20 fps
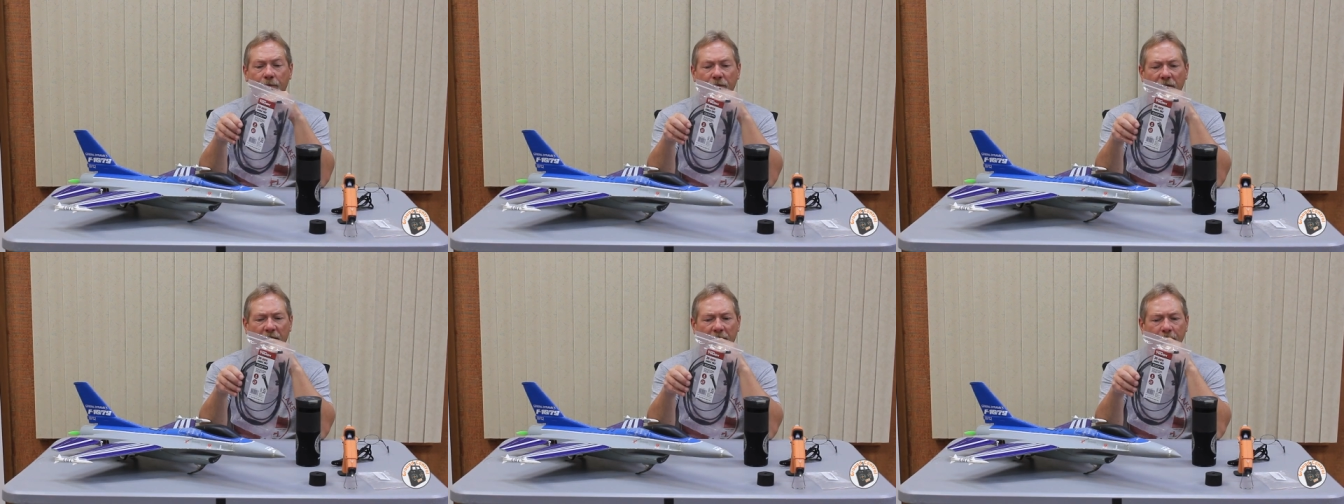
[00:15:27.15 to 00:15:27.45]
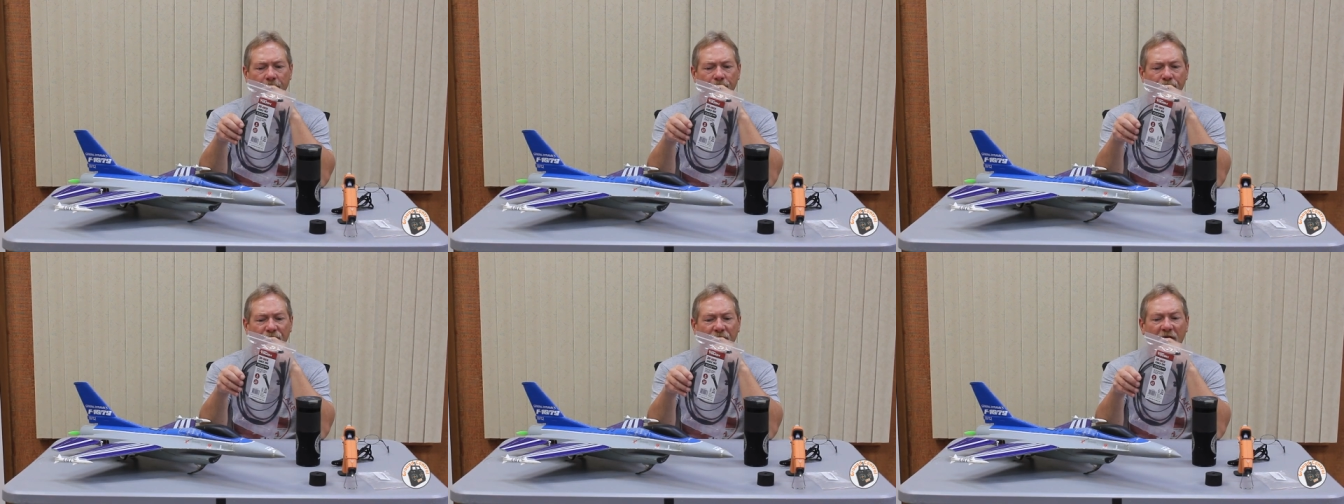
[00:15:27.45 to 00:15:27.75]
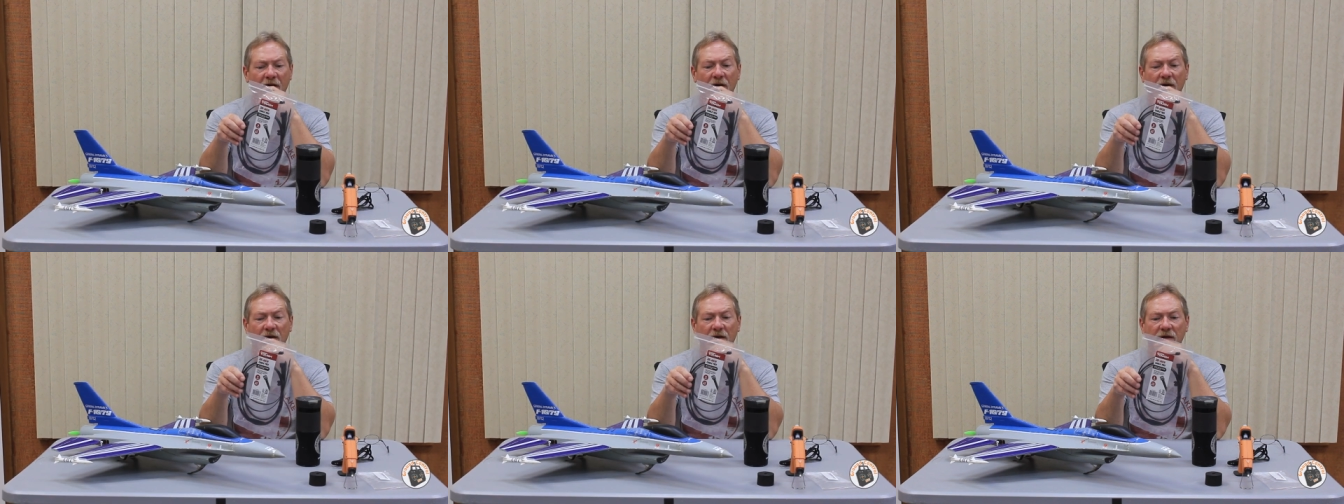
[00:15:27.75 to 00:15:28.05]
But
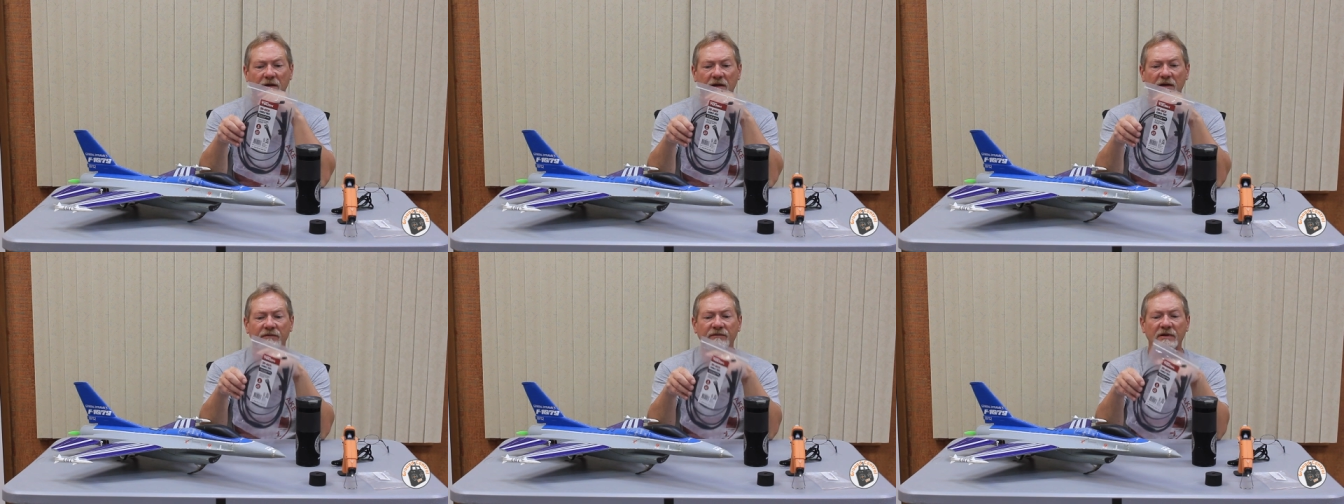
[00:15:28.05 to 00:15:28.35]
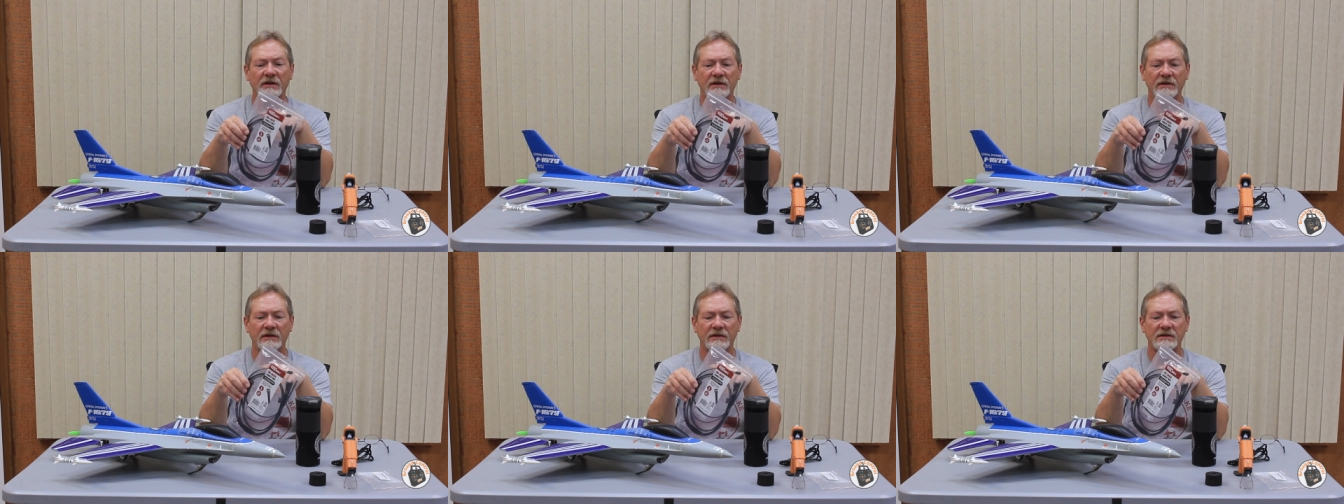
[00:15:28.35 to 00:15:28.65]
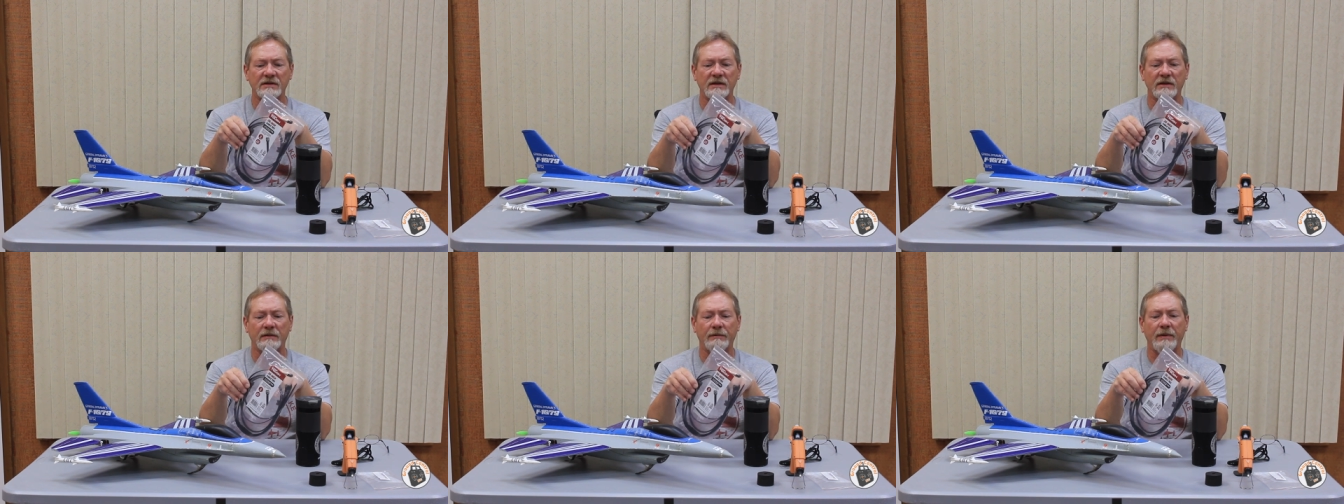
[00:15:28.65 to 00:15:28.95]
even in the
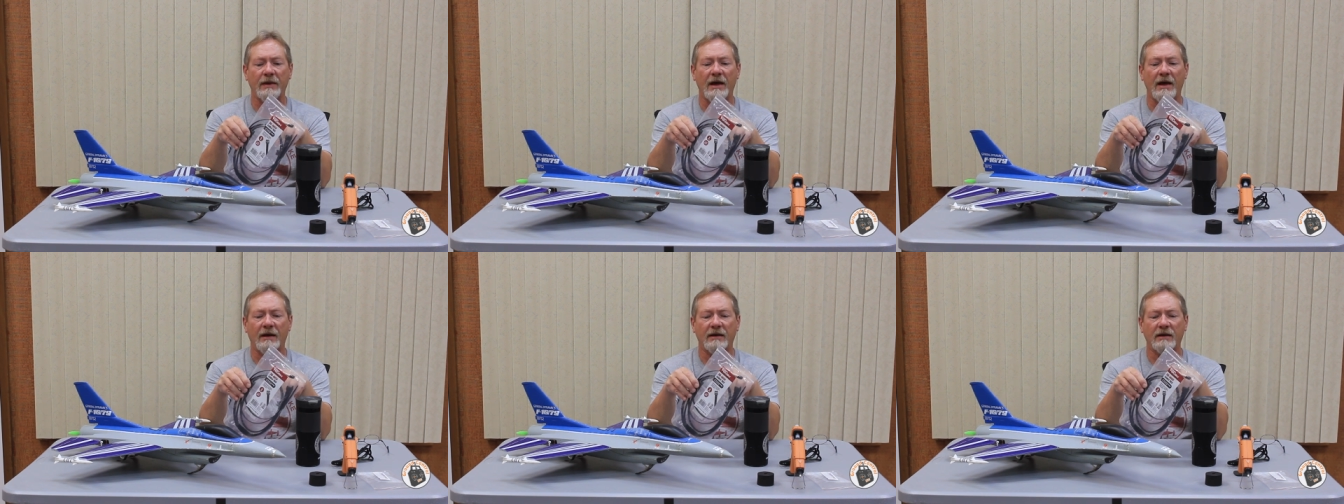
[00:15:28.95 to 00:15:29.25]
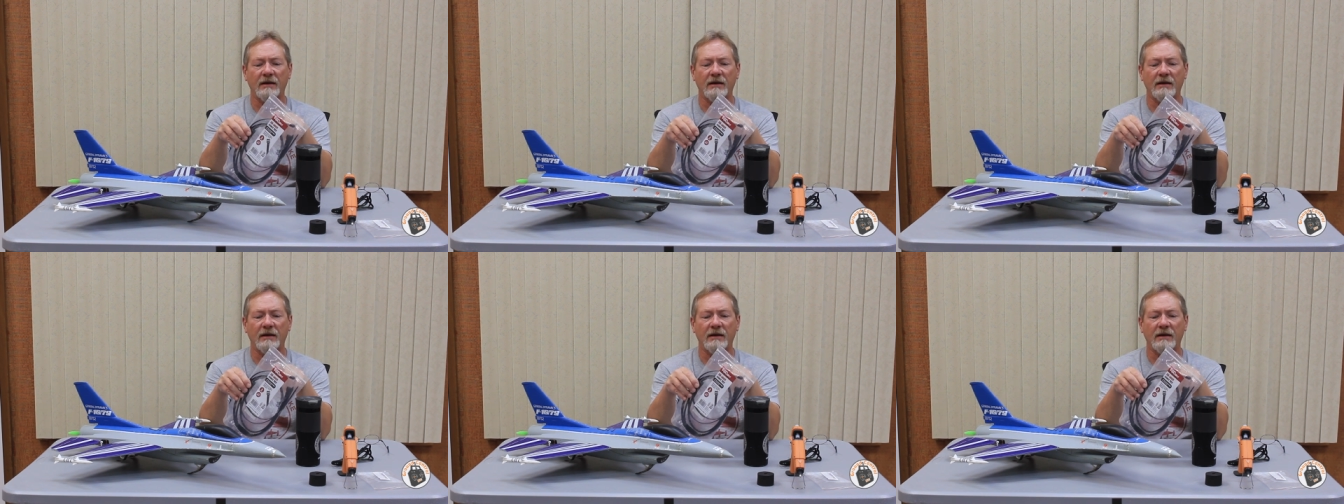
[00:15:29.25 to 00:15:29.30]
10-pack,